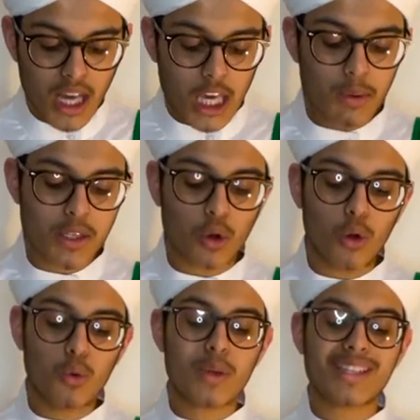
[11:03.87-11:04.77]
He was
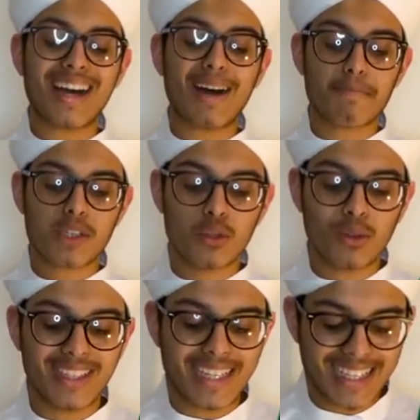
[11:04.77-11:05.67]
always
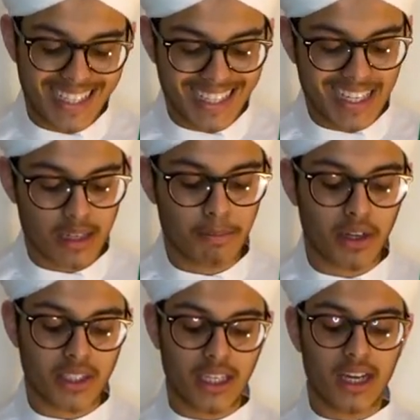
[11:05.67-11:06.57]
absolutely clean in
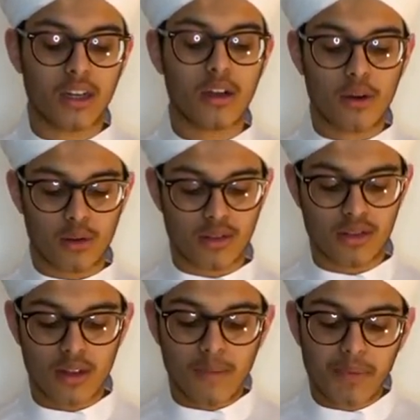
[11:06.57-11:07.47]
body and clothes,